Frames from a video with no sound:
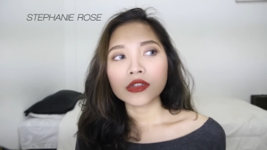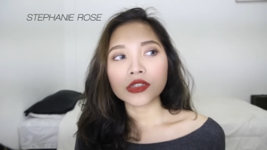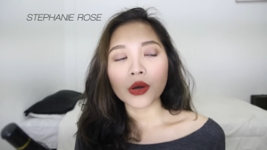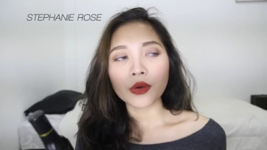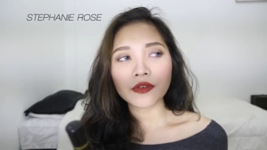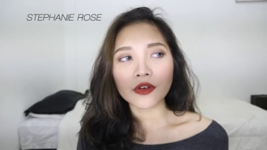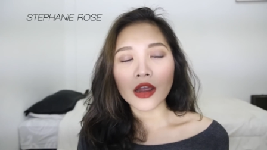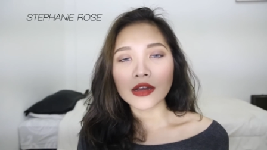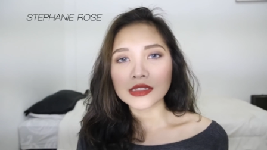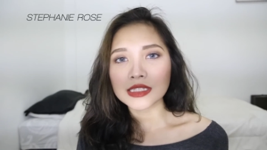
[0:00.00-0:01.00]
So if you
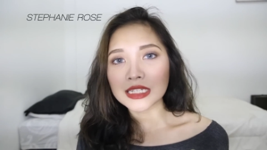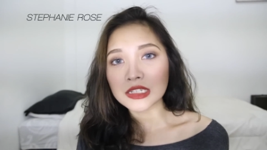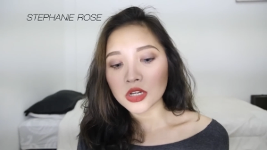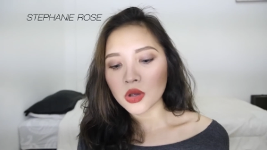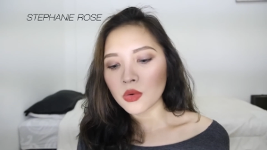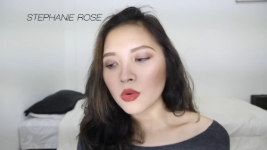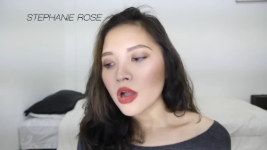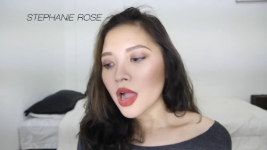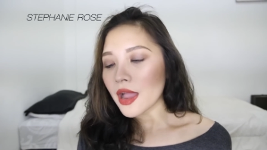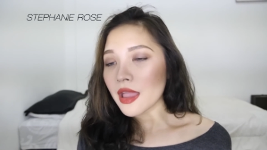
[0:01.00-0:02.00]
guys didn't know,
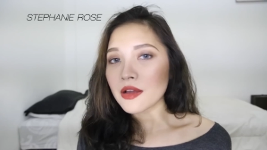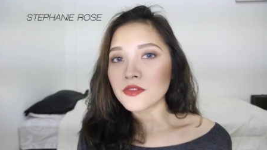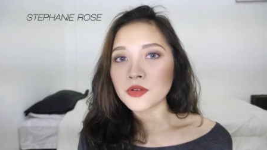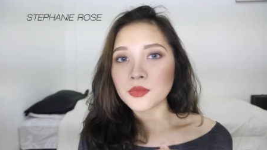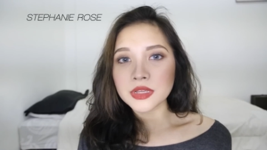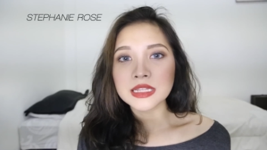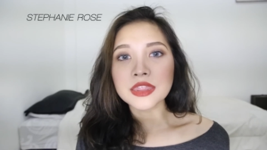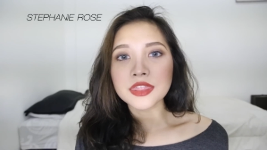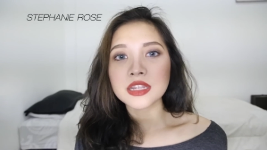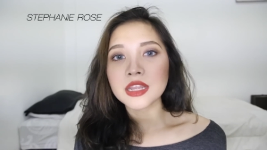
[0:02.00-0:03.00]
I have a
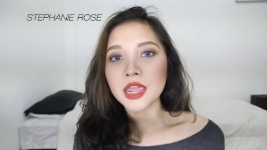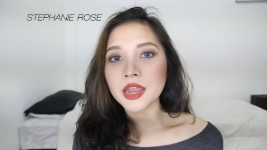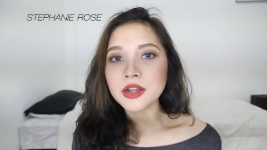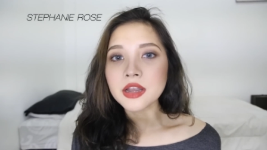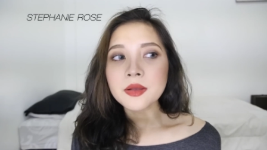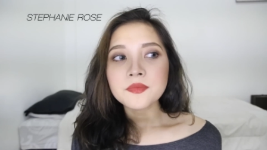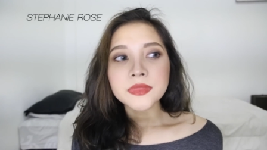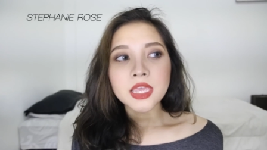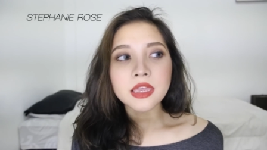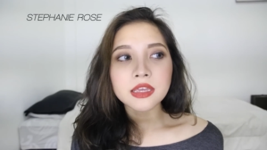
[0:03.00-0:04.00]
really thin hair
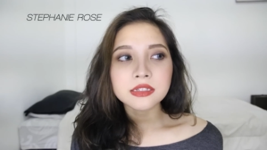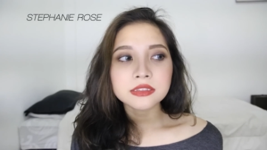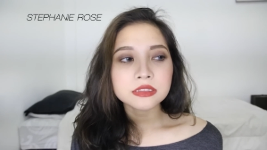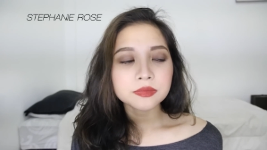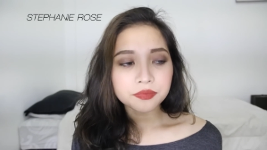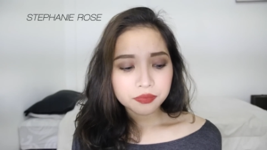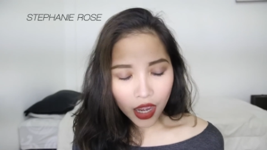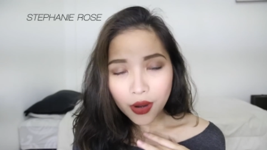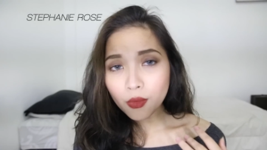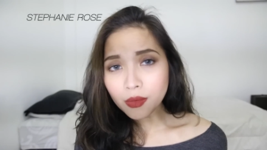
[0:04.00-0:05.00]
and
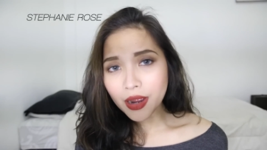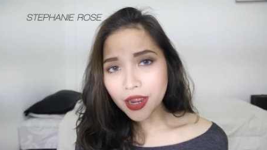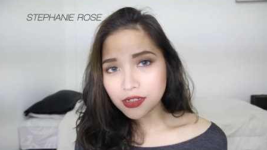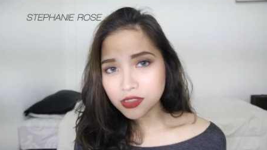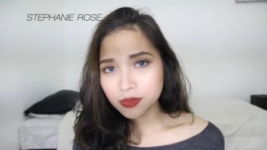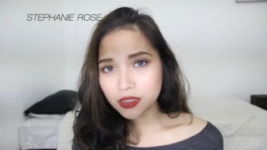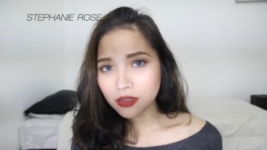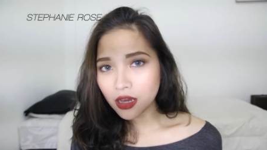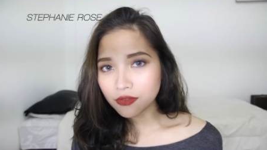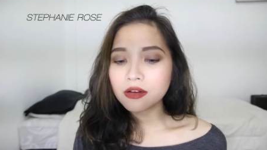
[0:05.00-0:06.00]
I want my hair to be a
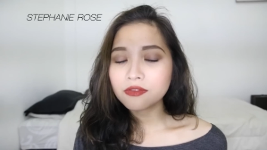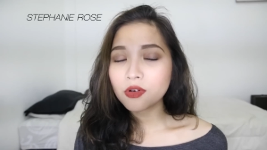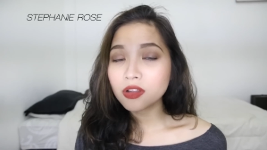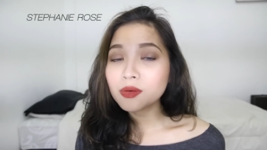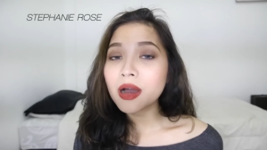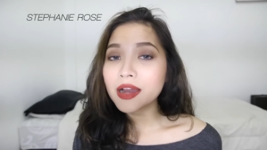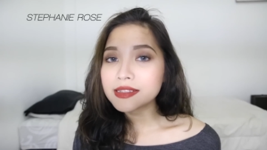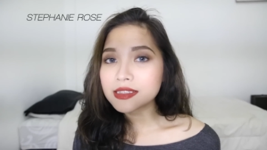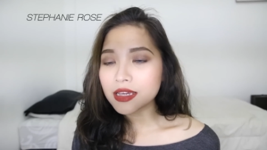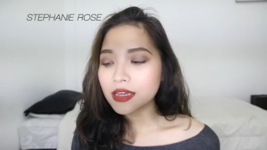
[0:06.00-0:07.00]
lot
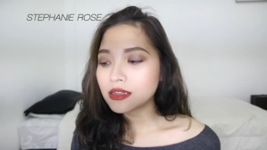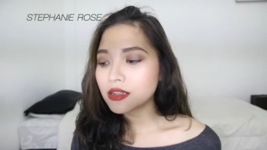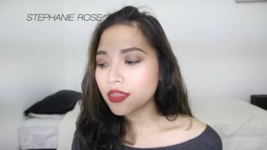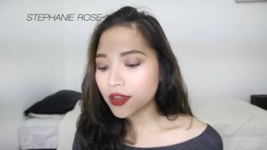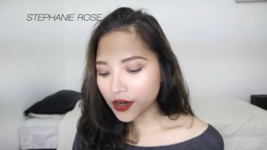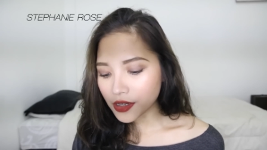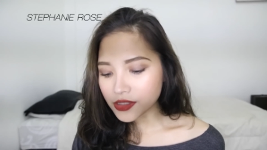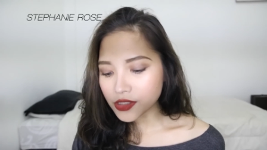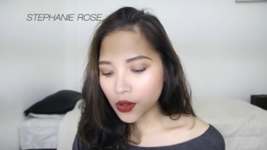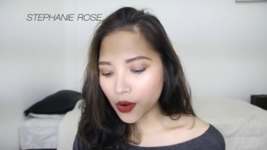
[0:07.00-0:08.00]
volumized and thicker
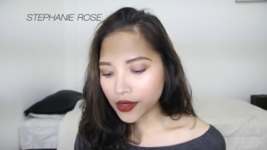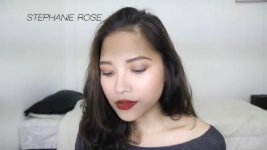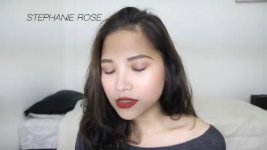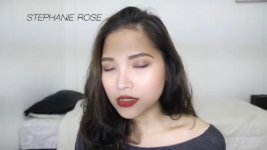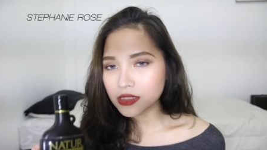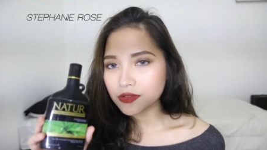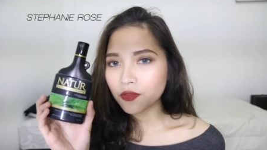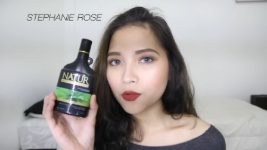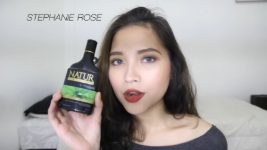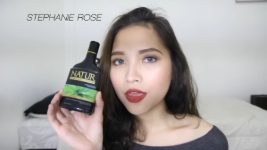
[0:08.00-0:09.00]
so I use this
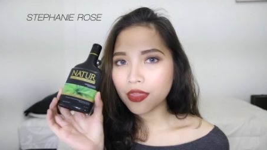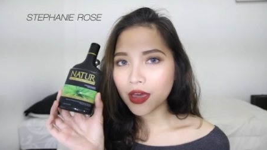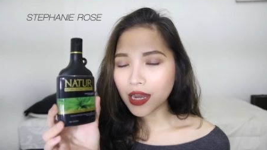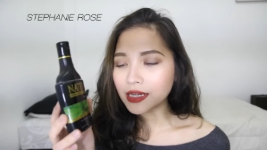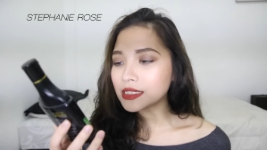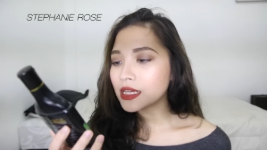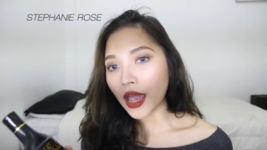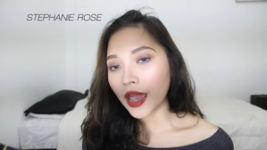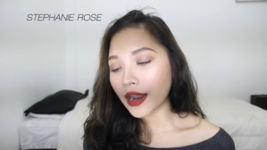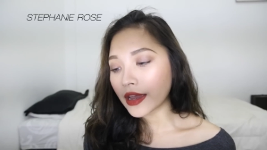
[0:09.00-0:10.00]
for that
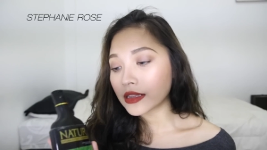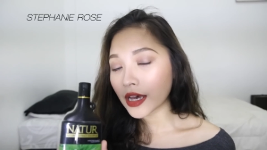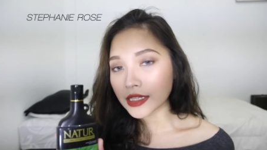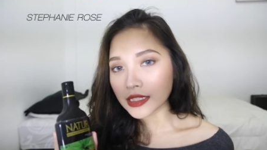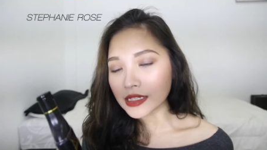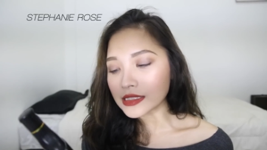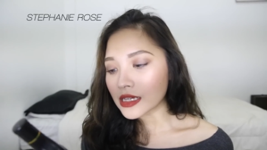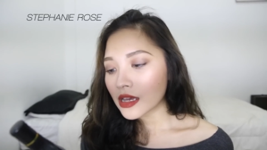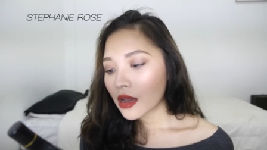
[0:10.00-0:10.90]
and I liked it